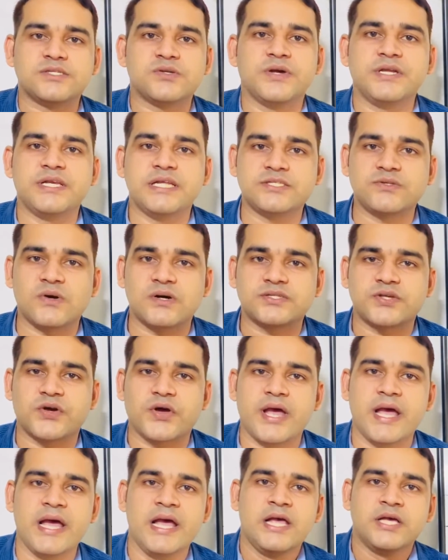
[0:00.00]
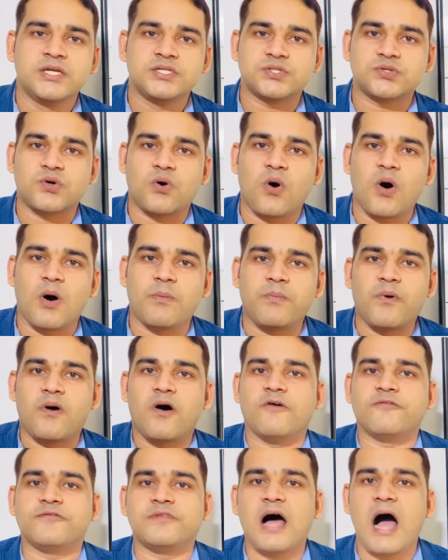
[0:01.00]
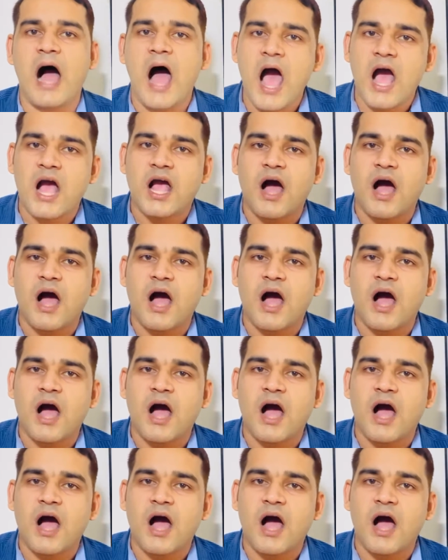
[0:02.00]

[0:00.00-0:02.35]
So it is also a scope of the